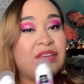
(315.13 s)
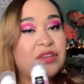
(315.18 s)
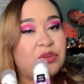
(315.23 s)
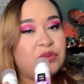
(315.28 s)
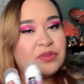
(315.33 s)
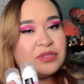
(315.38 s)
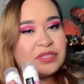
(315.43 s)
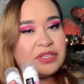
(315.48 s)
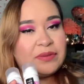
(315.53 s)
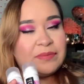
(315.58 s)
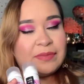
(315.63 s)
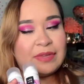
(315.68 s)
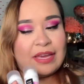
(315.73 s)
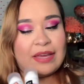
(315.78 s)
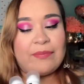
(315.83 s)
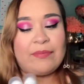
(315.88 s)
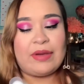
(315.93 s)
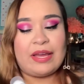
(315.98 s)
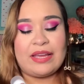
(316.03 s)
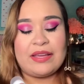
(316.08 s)
used them
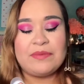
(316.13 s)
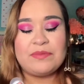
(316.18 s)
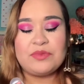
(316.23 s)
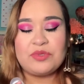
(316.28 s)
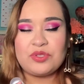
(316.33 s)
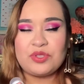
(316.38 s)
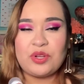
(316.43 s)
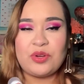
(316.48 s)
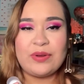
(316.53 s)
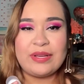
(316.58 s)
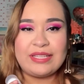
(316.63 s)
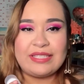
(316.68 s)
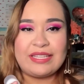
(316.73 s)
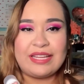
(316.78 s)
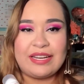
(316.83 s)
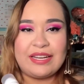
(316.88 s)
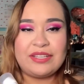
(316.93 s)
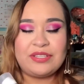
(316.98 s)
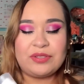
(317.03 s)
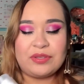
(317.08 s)
yet, but I am so
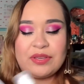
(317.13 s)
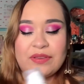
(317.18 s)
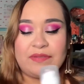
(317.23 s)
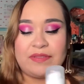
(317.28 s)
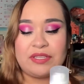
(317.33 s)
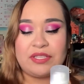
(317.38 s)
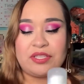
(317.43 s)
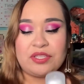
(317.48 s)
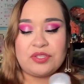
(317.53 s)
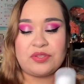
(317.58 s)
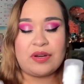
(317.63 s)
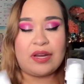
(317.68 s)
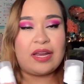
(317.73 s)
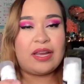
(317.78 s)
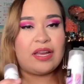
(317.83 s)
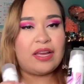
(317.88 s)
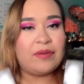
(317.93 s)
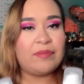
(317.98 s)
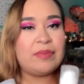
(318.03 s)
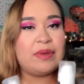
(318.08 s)
excited to give these a
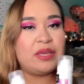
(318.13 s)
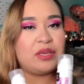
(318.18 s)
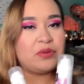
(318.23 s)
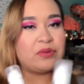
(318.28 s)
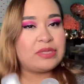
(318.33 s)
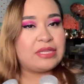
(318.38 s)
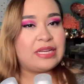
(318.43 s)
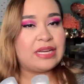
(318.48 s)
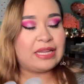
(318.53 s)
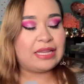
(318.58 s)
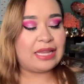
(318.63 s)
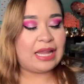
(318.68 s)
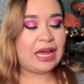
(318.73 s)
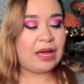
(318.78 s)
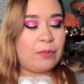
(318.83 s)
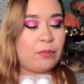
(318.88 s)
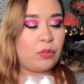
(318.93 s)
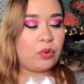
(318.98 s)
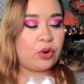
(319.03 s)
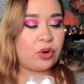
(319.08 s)
try. I've been using a
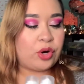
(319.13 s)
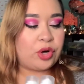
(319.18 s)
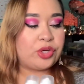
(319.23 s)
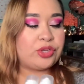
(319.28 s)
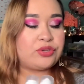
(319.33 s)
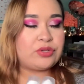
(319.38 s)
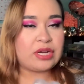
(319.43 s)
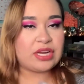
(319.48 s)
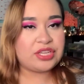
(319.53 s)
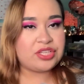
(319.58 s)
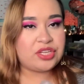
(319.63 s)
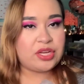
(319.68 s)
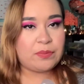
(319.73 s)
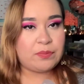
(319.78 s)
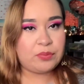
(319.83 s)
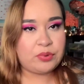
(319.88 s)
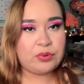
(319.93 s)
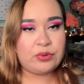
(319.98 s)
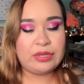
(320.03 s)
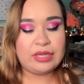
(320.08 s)
lot more dry
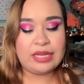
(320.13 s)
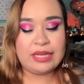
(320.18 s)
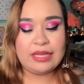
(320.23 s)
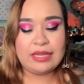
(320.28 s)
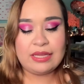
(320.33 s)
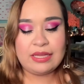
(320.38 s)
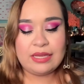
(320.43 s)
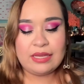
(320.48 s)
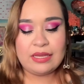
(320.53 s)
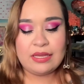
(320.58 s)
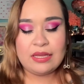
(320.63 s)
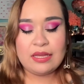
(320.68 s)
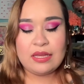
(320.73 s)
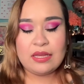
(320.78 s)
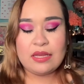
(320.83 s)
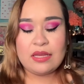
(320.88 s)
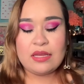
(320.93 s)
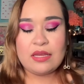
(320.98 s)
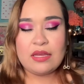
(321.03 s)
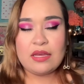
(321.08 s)
shampoo lately,
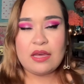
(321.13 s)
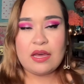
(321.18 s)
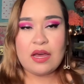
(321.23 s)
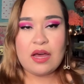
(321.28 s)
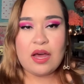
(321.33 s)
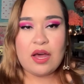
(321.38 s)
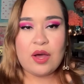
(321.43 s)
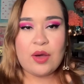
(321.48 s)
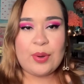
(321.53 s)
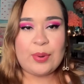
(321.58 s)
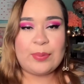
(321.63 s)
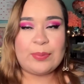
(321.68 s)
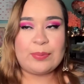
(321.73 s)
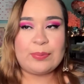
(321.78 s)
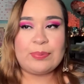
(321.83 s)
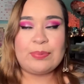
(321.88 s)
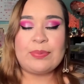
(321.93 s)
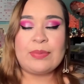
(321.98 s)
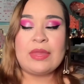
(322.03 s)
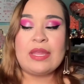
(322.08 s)
um,
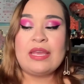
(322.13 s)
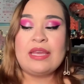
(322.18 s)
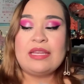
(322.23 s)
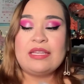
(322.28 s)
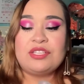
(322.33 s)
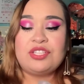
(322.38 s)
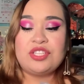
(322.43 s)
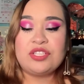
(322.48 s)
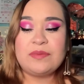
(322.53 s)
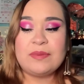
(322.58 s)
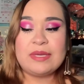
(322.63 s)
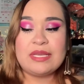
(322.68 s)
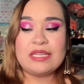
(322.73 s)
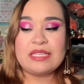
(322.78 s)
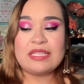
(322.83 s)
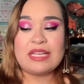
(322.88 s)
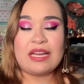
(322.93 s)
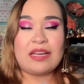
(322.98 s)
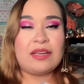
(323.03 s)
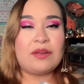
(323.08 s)
just because
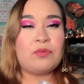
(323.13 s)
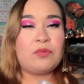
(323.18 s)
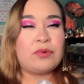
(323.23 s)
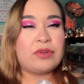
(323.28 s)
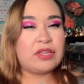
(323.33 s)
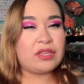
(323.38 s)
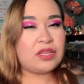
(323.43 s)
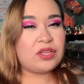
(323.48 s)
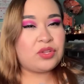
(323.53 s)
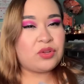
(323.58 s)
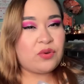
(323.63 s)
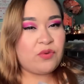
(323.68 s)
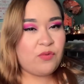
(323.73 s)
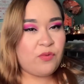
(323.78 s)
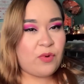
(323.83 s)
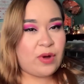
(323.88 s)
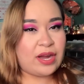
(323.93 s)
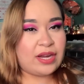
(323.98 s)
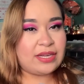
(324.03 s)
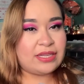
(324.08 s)
I really don't
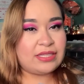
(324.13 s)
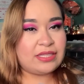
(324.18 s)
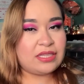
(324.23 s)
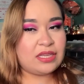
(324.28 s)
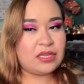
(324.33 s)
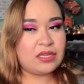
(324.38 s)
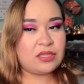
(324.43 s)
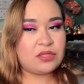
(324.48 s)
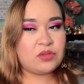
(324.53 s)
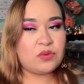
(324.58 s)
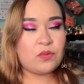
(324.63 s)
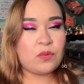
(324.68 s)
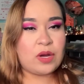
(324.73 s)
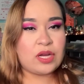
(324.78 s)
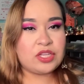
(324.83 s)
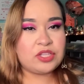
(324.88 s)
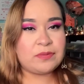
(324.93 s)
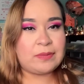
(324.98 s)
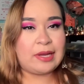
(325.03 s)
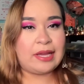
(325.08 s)
want to
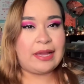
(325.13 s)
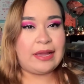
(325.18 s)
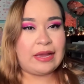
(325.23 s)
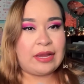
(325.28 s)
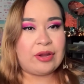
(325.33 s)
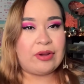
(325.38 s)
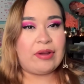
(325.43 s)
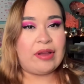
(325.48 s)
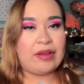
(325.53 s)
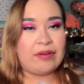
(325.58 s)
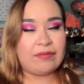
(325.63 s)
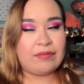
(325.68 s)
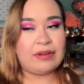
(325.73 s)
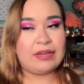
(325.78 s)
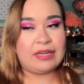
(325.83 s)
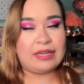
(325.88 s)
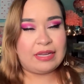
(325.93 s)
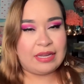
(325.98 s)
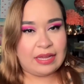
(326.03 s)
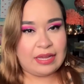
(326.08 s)
wash my hair every
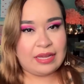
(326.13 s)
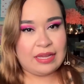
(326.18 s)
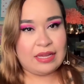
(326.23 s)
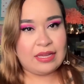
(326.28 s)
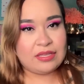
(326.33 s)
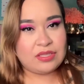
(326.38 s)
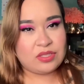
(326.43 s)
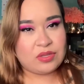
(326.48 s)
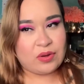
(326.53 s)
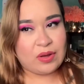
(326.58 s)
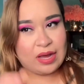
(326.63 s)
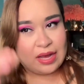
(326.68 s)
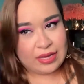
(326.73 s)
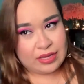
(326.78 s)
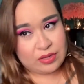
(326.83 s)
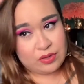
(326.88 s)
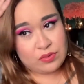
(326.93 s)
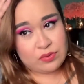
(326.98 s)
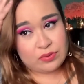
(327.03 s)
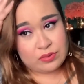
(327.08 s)
day. So I
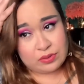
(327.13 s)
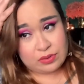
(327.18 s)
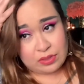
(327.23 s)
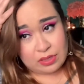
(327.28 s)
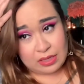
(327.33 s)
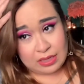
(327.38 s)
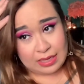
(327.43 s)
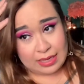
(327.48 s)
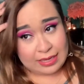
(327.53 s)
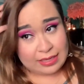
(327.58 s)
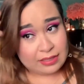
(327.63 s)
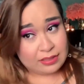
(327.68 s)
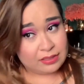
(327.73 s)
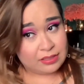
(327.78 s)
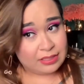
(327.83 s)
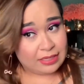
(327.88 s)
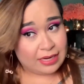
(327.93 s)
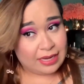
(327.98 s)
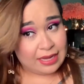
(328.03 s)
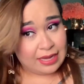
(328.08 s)
use, like
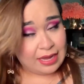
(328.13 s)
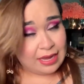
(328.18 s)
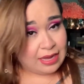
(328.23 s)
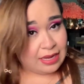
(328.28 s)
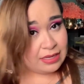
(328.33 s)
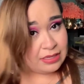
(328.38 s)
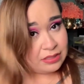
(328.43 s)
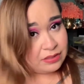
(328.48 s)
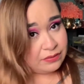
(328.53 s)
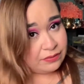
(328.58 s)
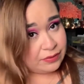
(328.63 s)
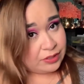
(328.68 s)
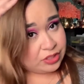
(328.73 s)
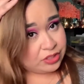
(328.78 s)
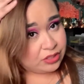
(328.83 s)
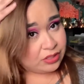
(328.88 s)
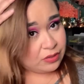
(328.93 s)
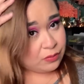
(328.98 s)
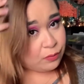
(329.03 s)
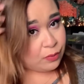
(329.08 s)
today is
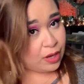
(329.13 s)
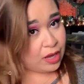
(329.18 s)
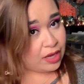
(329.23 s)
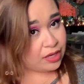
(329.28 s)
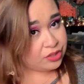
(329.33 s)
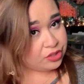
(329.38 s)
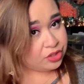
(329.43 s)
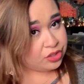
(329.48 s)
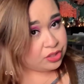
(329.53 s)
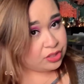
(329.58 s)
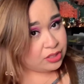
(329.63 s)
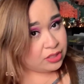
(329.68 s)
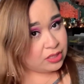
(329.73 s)
freshly washed,